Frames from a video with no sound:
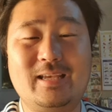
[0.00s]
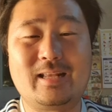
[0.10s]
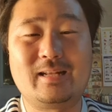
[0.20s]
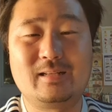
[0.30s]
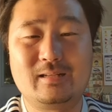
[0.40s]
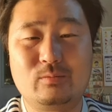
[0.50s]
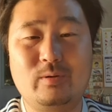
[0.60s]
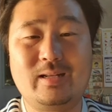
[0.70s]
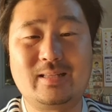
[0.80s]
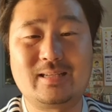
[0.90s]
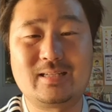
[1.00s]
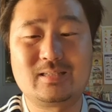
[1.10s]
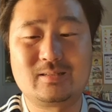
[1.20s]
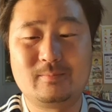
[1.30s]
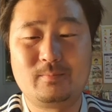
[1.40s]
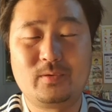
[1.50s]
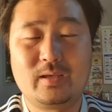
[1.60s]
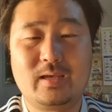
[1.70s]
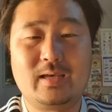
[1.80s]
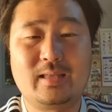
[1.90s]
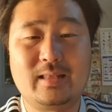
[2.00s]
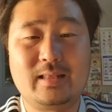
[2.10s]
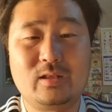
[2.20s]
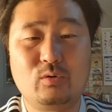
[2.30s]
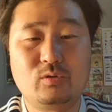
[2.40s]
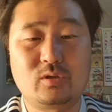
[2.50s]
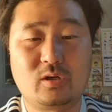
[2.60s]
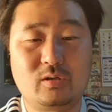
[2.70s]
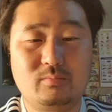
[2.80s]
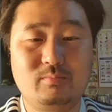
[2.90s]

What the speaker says: and reading tests, and those are